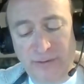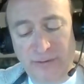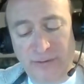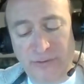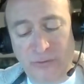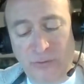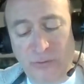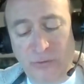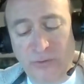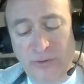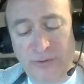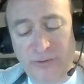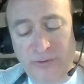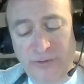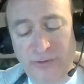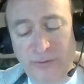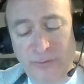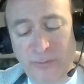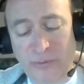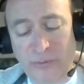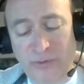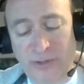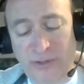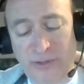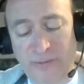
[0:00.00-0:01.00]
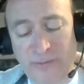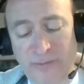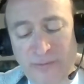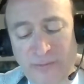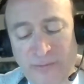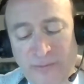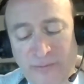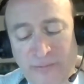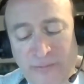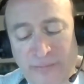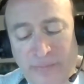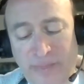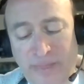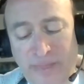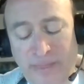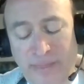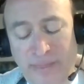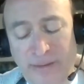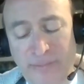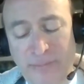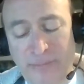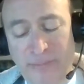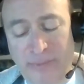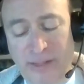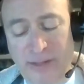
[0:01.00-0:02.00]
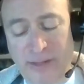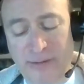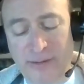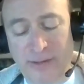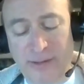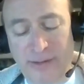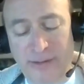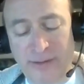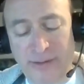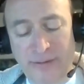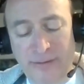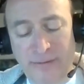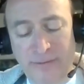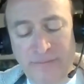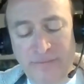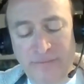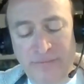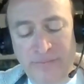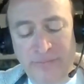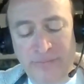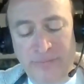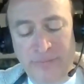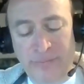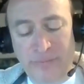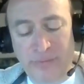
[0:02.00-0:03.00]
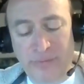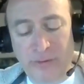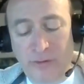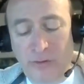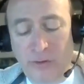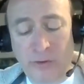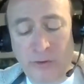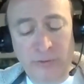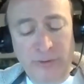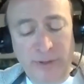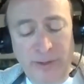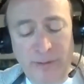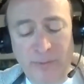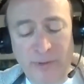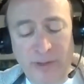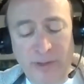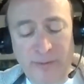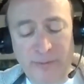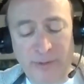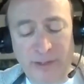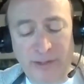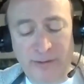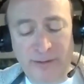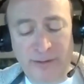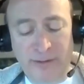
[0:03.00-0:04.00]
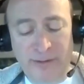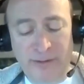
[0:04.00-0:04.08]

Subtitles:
or the supreme, para. Only Brahman,